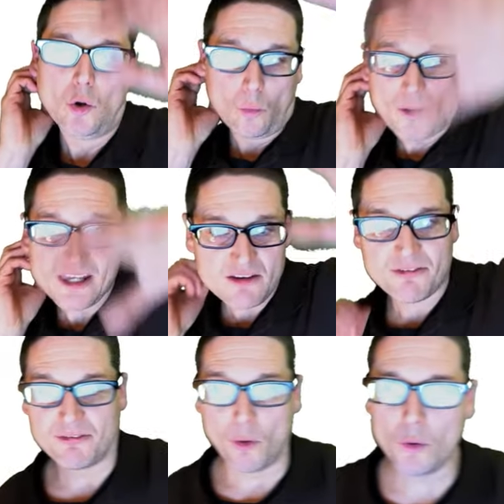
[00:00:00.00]
Wicked
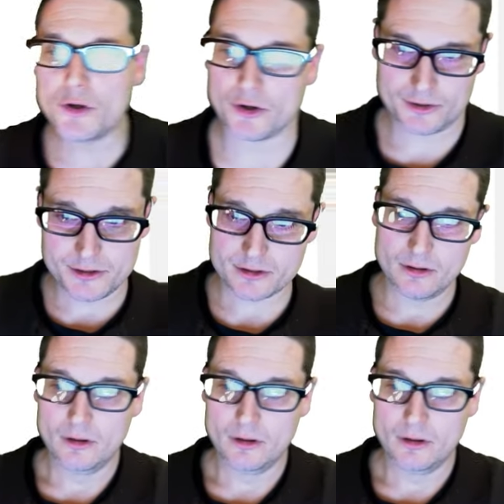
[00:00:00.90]
Folders